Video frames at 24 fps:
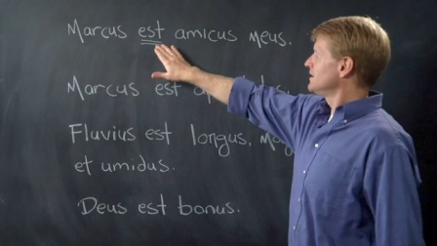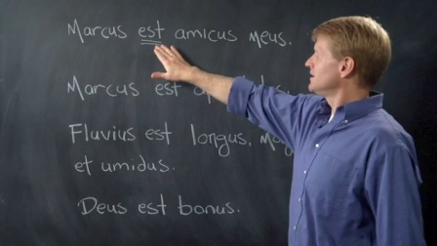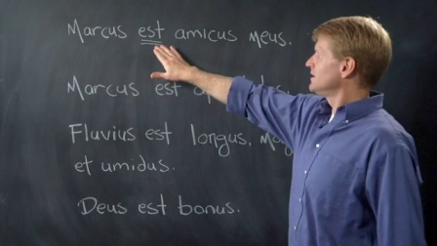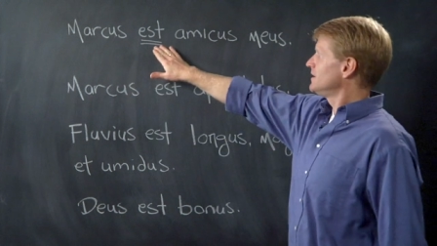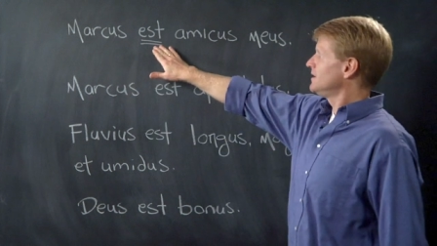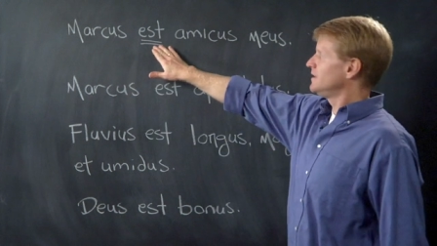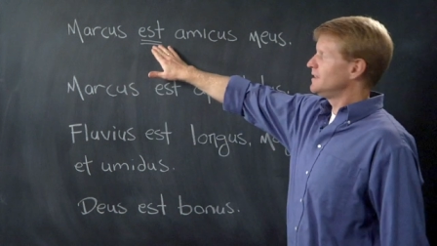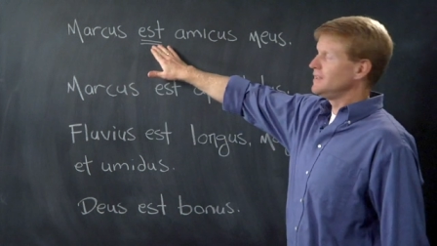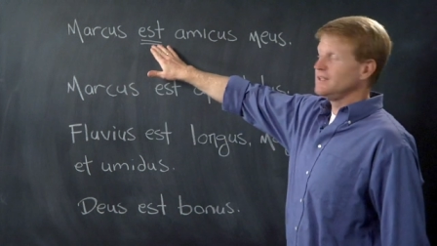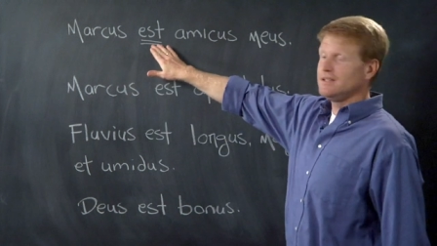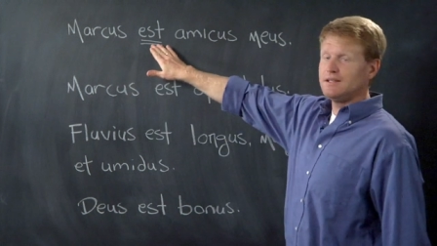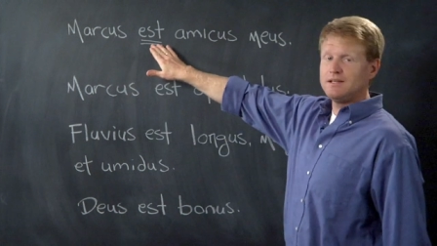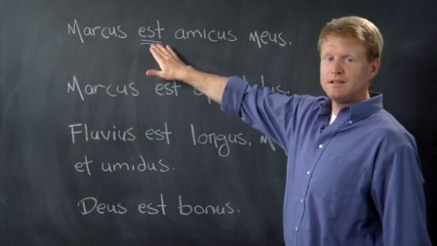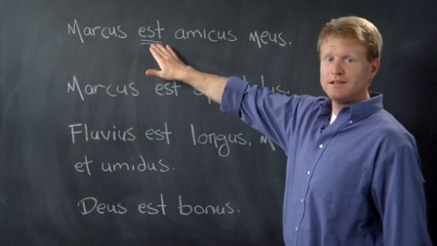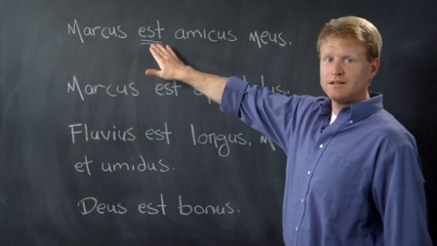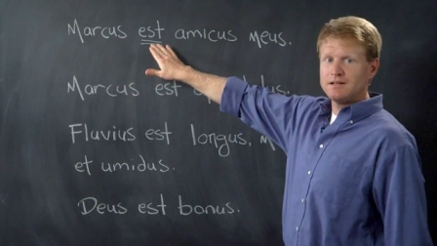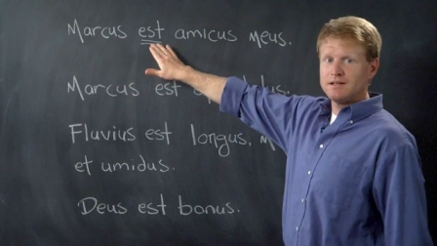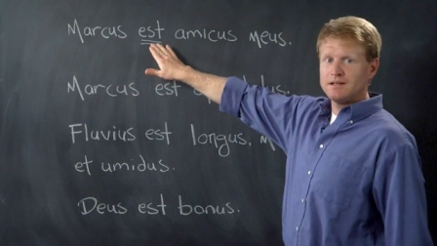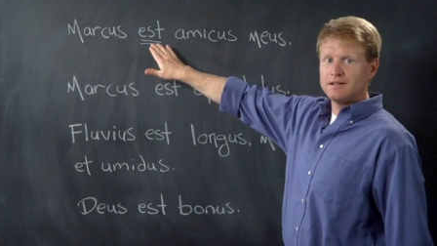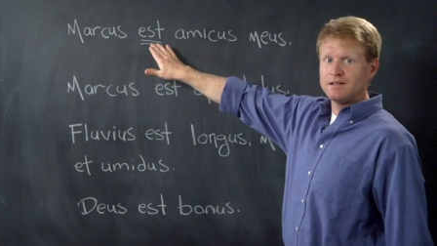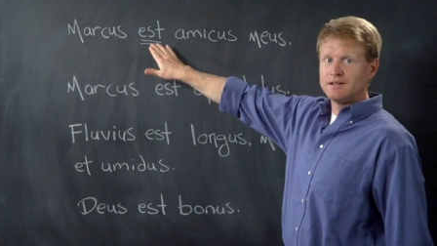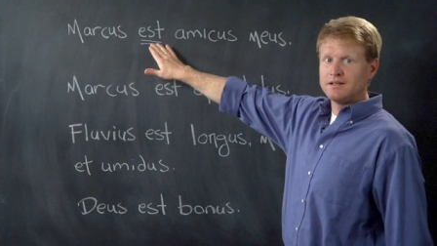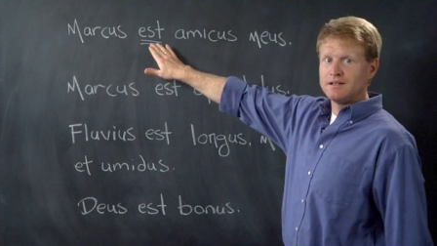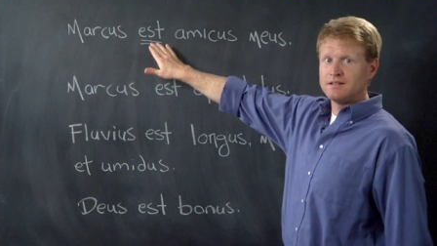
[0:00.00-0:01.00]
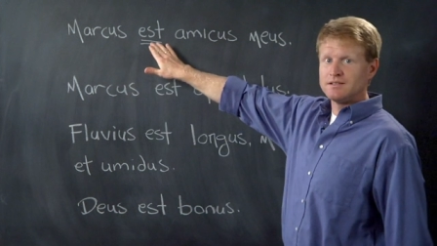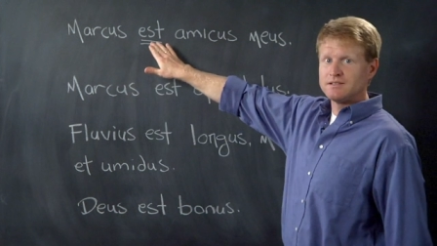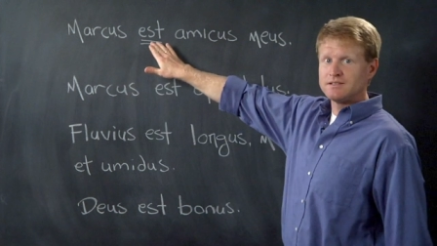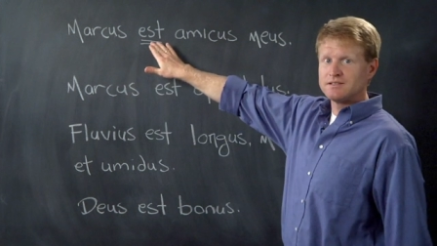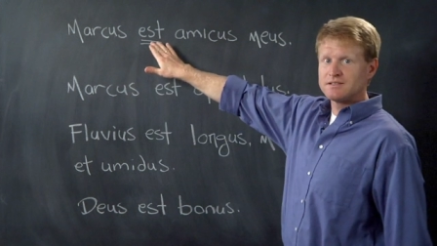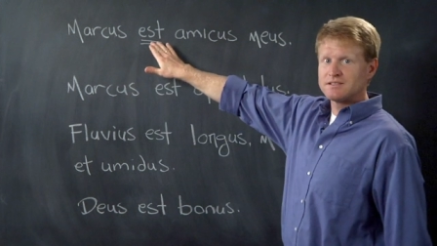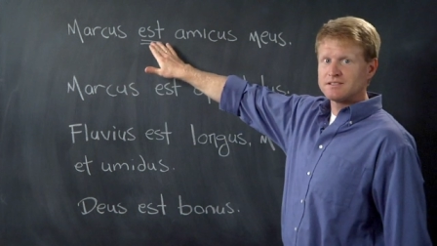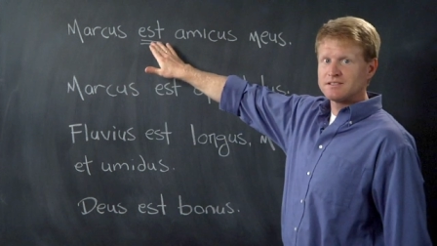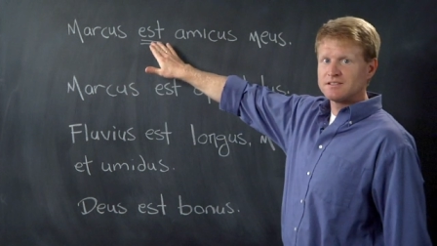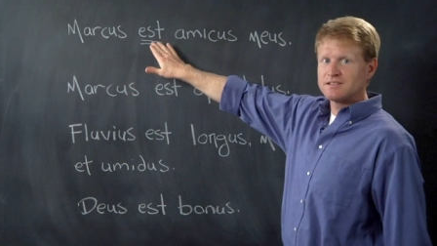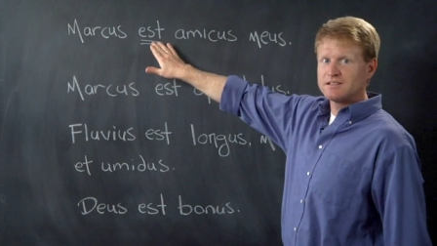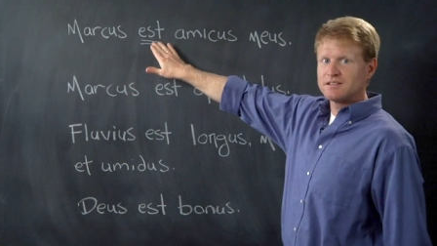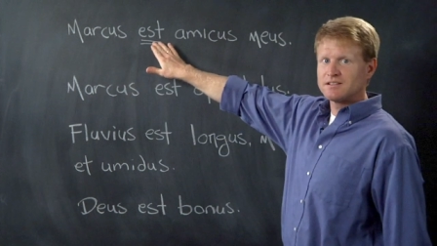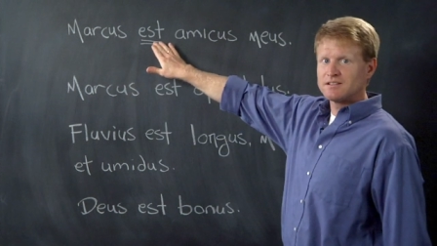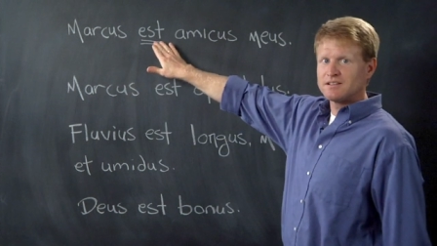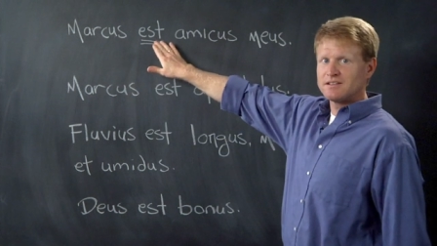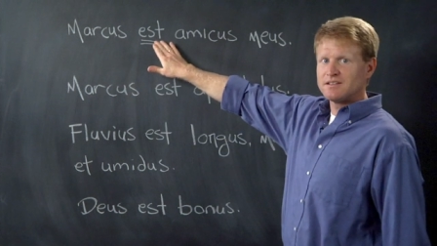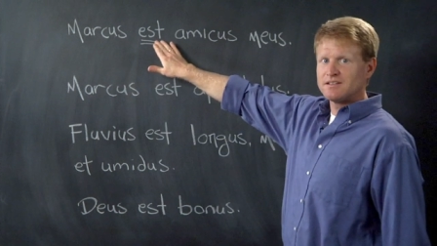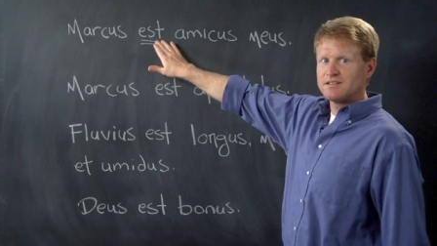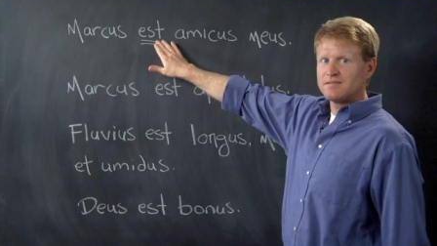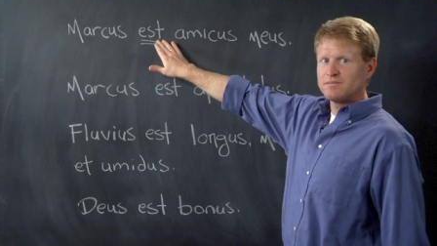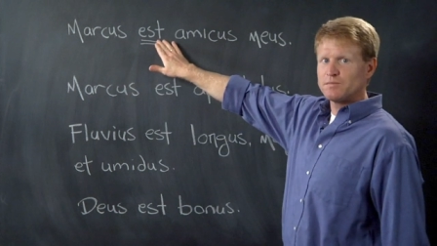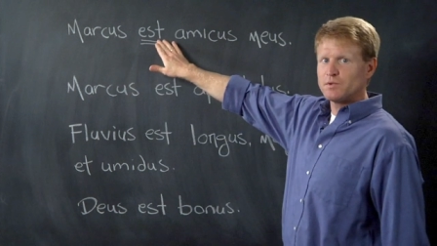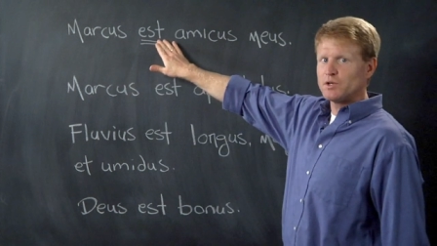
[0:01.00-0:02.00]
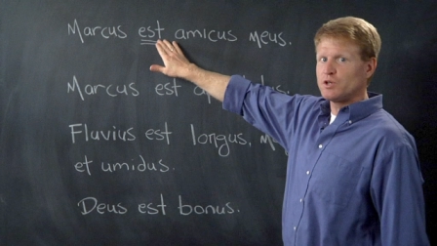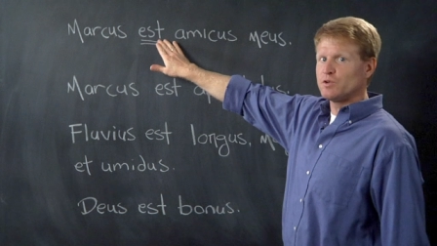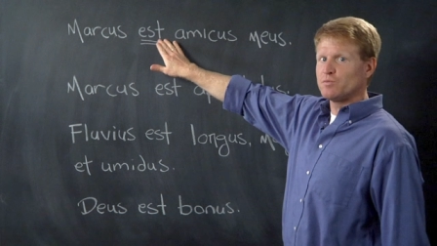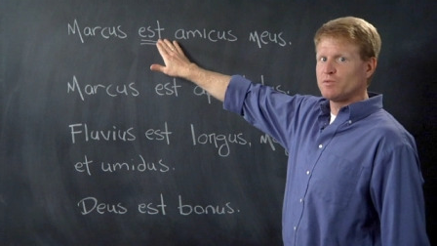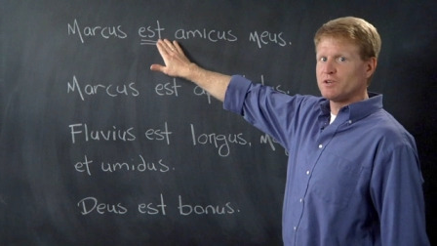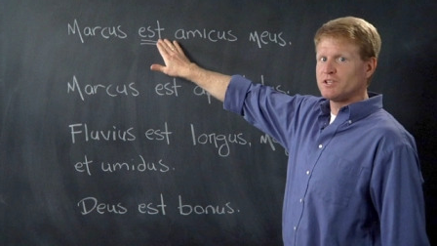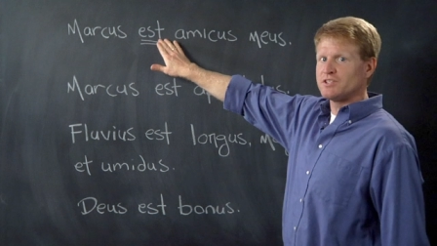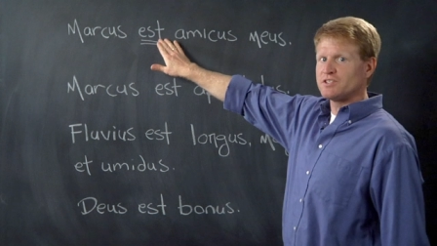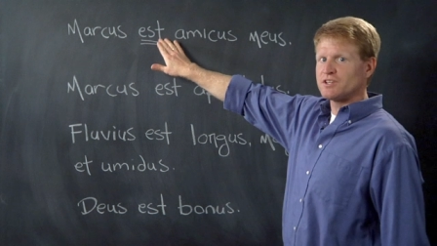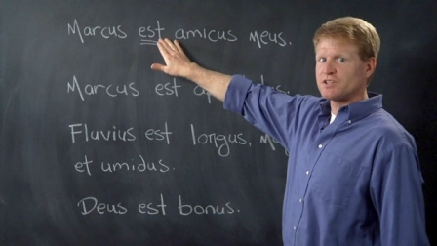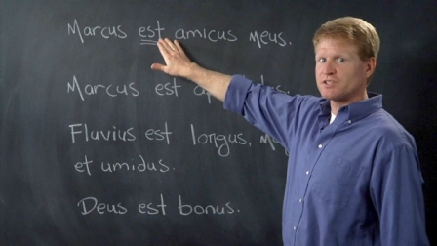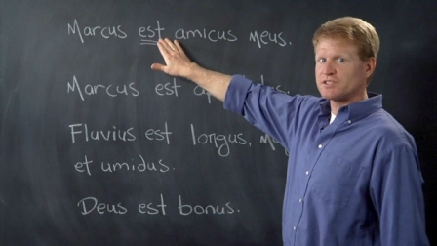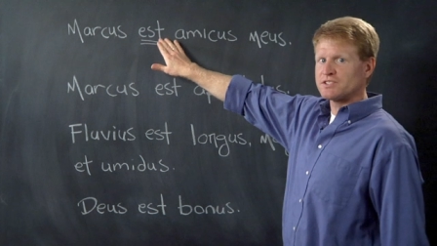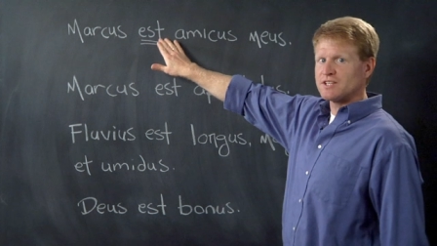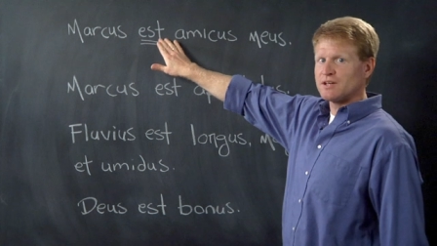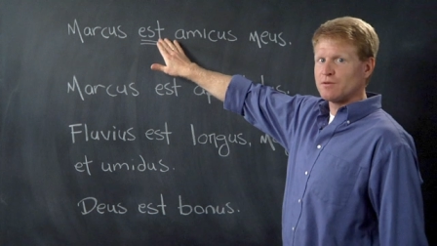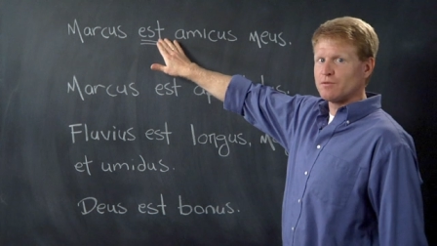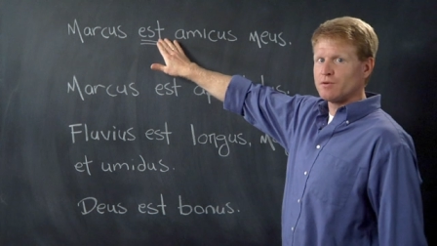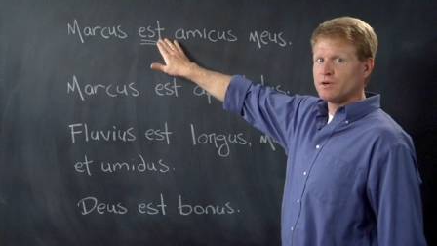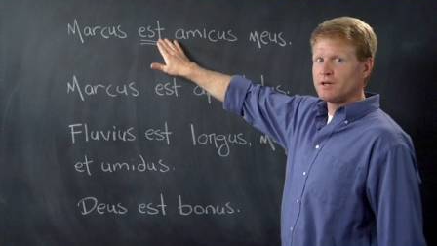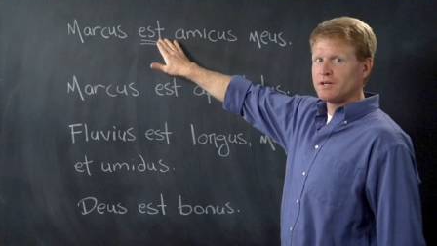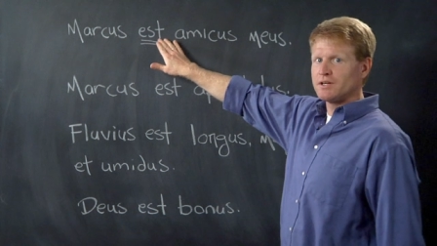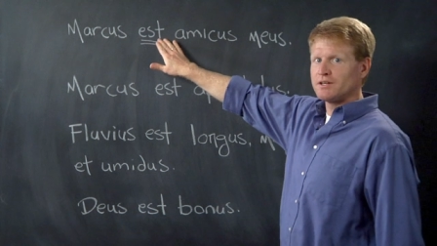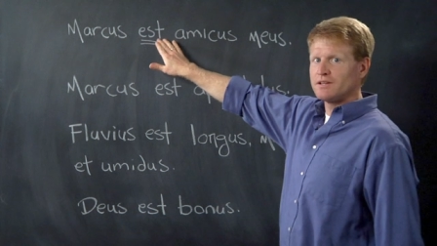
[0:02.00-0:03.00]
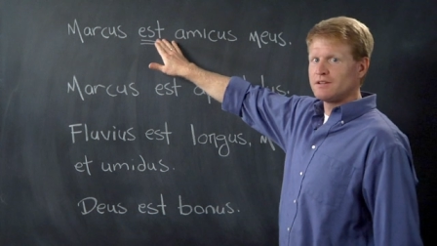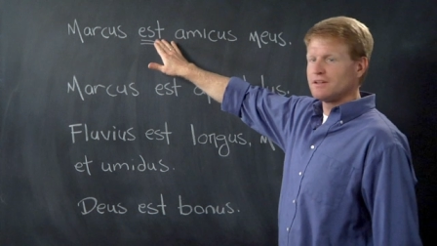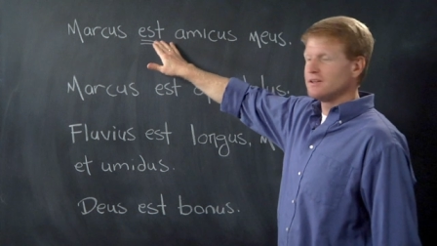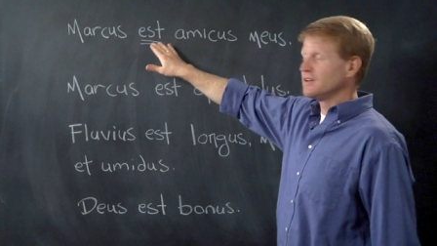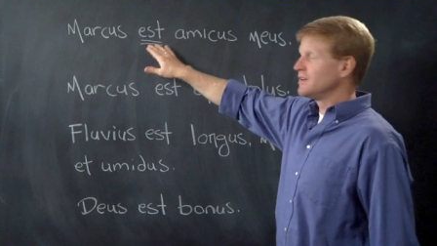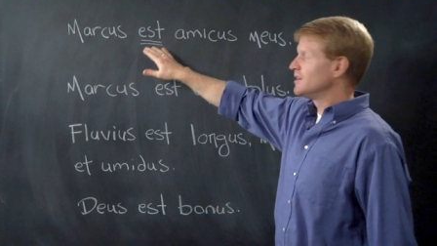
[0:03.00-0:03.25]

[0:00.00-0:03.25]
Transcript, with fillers: he is, but nobody talks that way.